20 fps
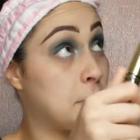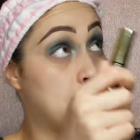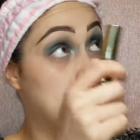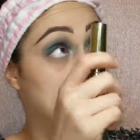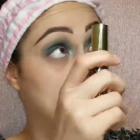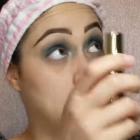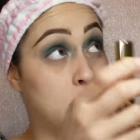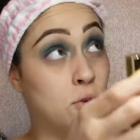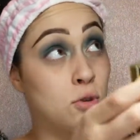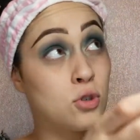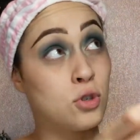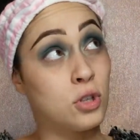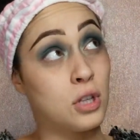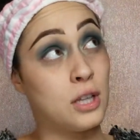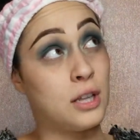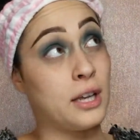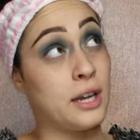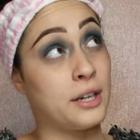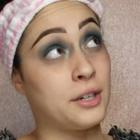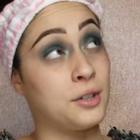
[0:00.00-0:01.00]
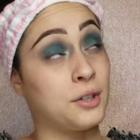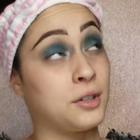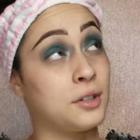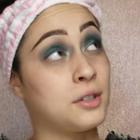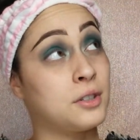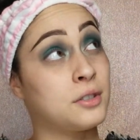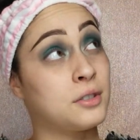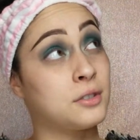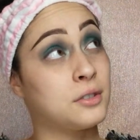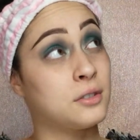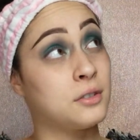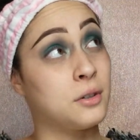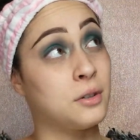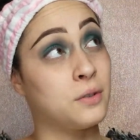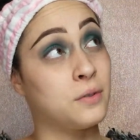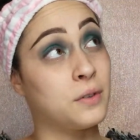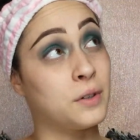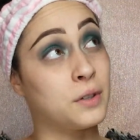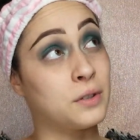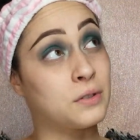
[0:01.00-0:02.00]
Usually liner goes
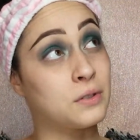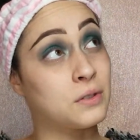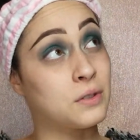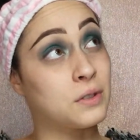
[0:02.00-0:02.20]
first.